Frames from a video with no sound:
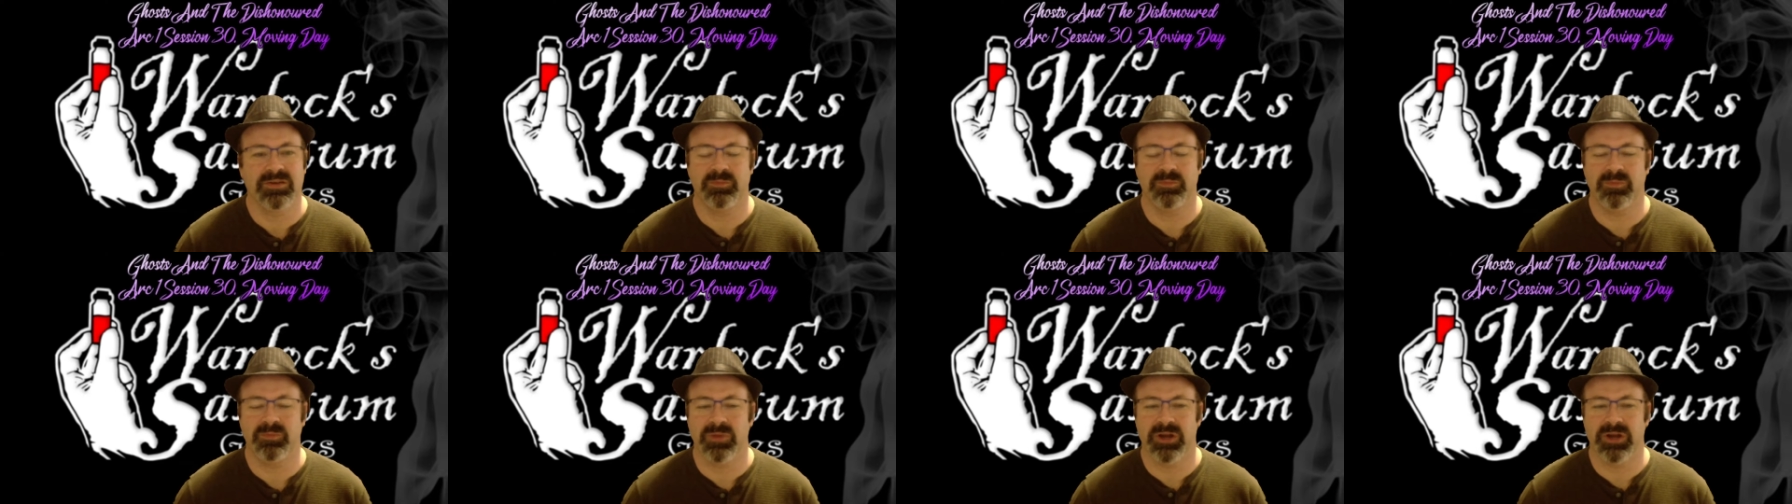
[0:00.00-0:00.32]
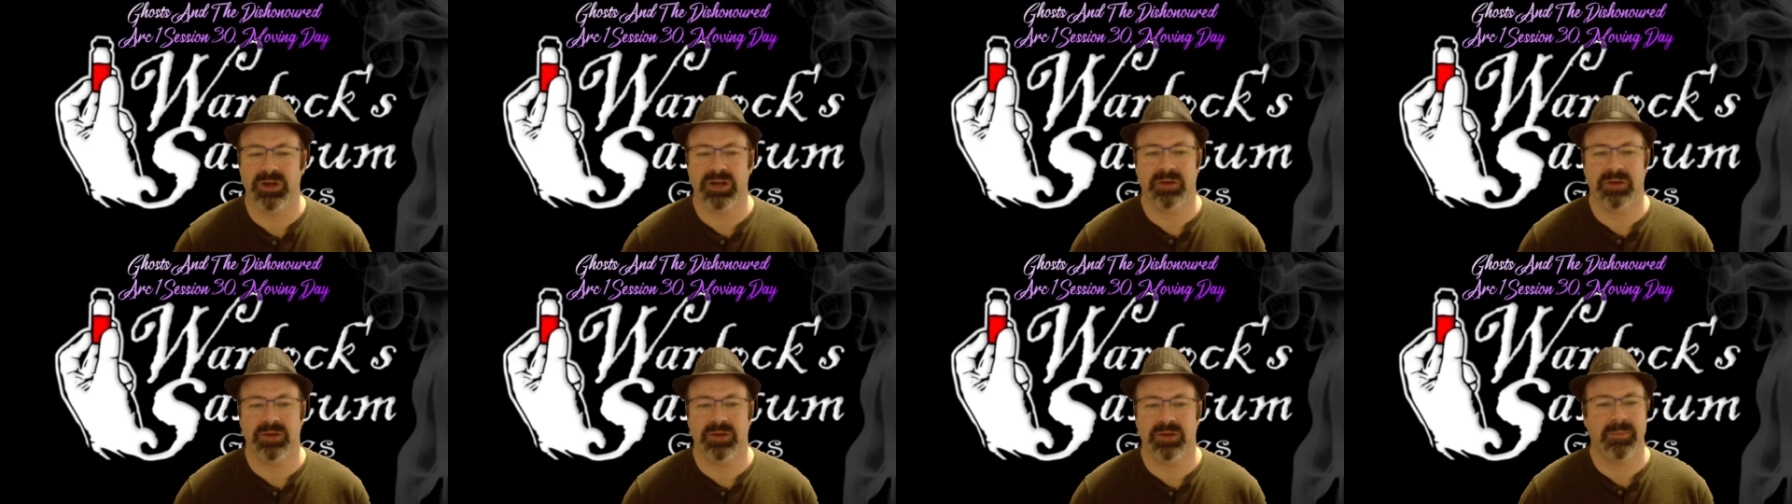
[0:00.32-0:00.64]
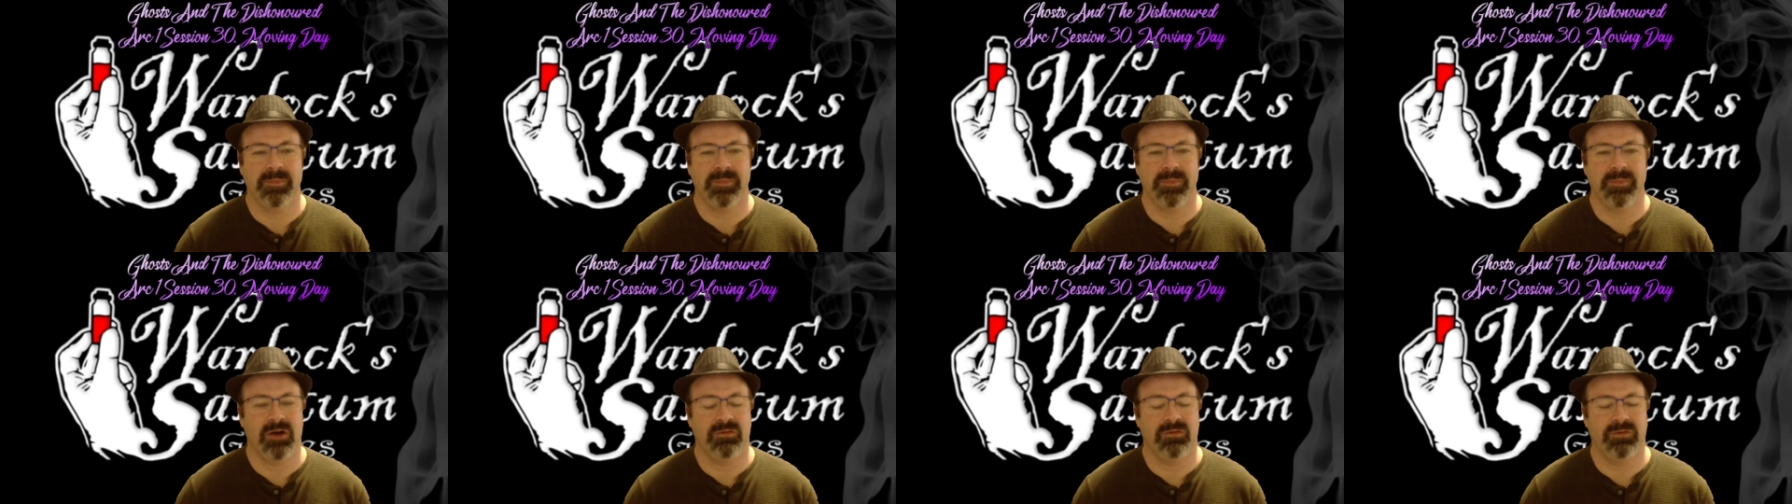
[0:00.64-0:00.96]
Bringing up a
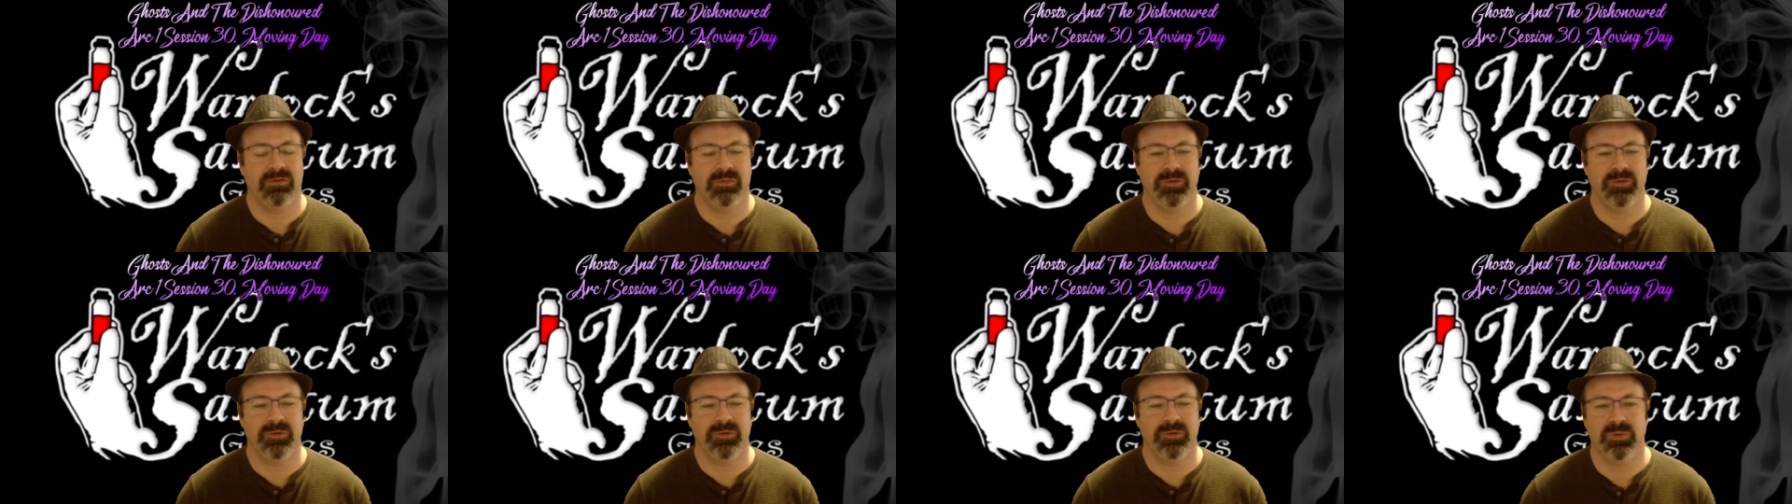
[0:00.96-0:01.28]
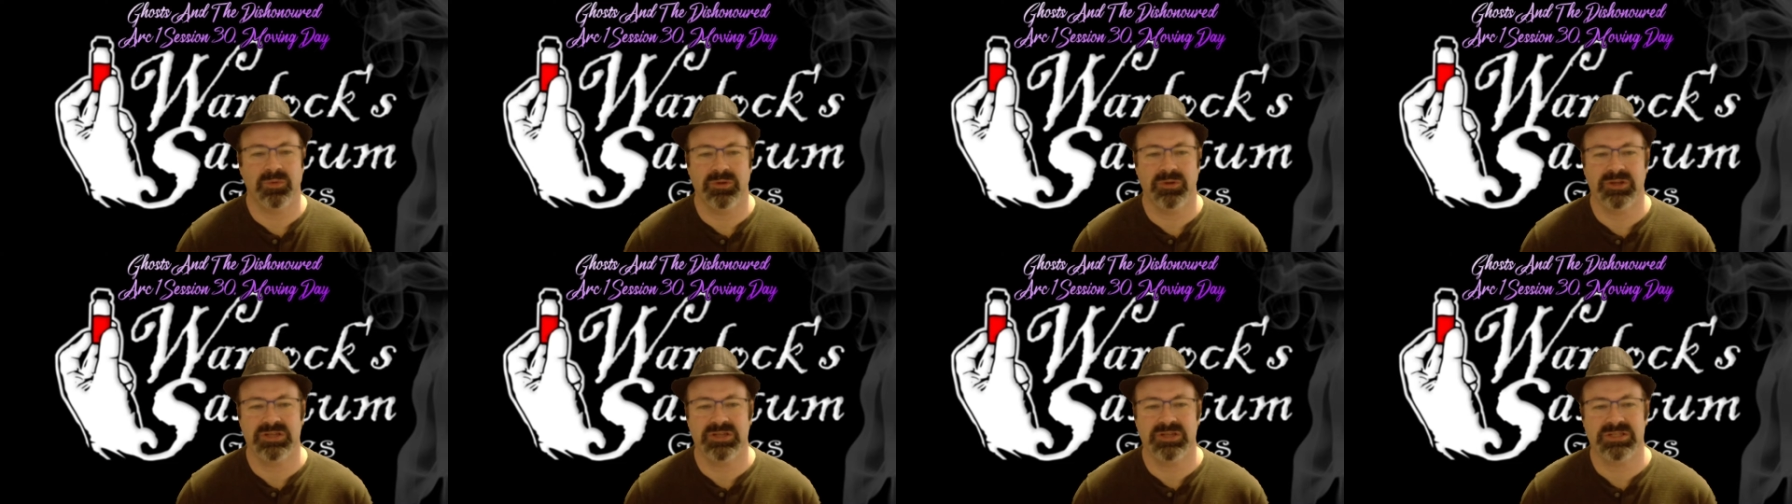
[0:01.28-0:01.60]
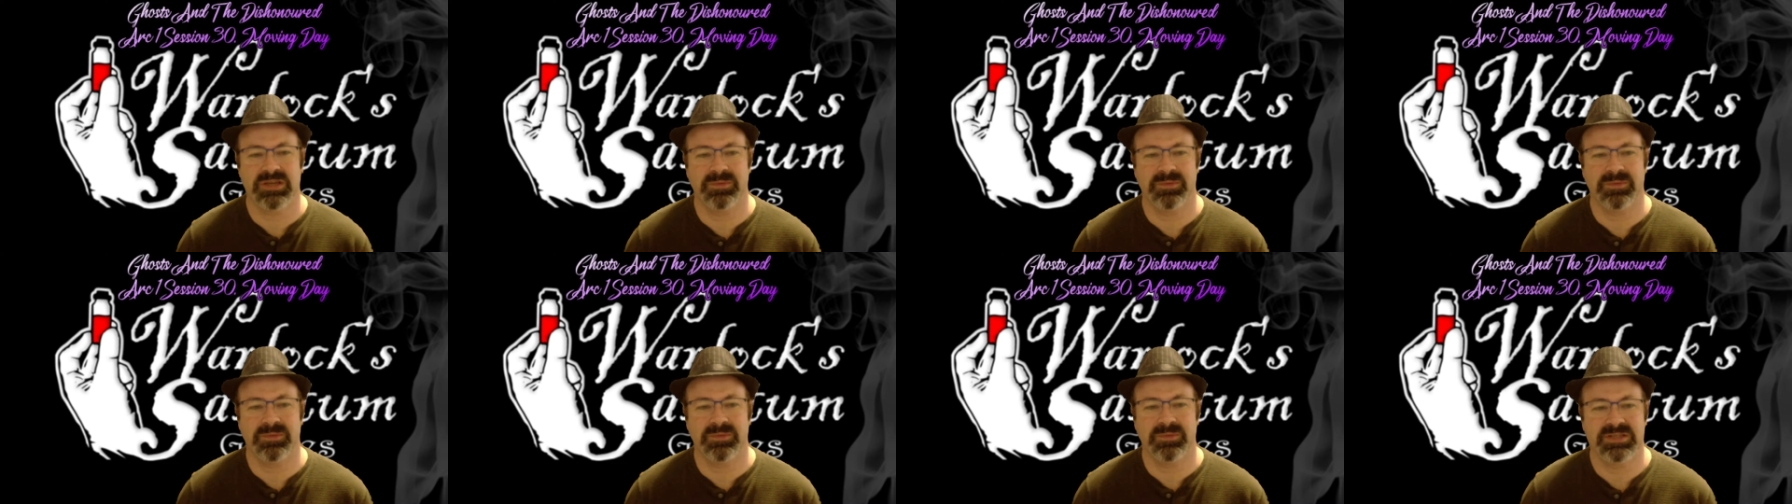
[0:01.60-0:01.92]
powerful ritual, they
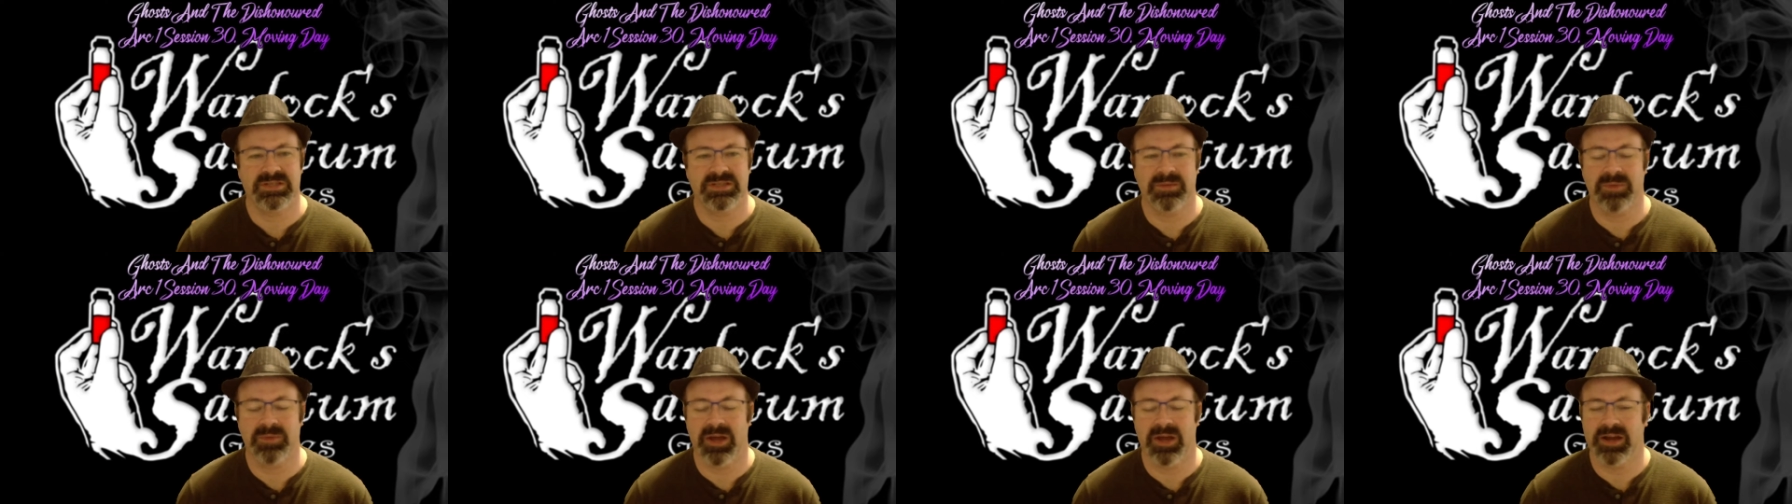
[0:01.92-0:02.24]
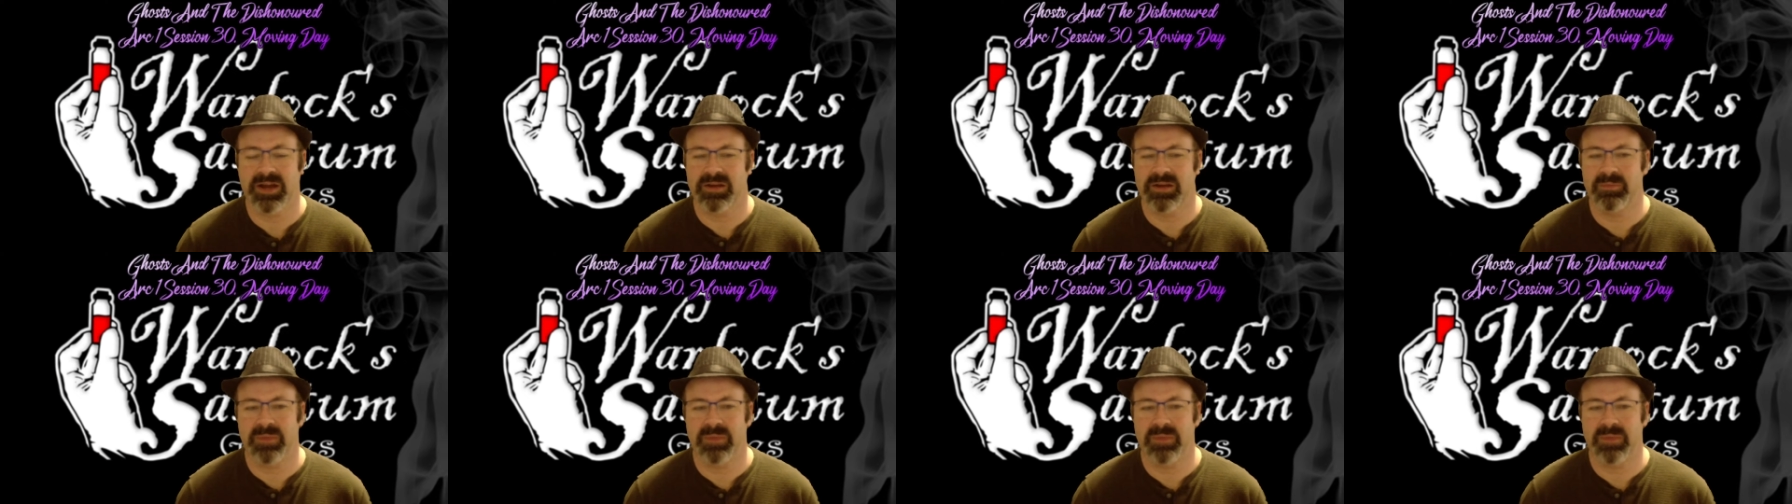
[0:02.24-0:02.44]
summoned some kind of